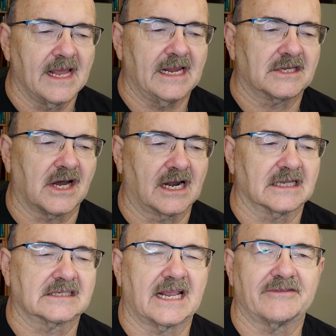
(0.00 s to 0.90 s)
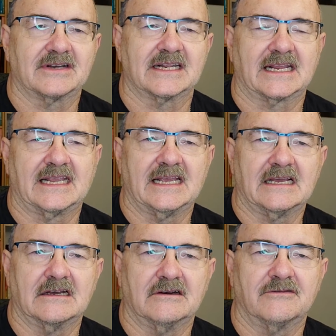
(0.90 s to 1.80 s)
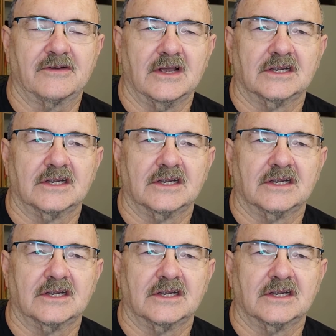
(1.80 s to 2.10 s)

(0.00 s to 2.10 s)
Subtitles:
He taught us even to give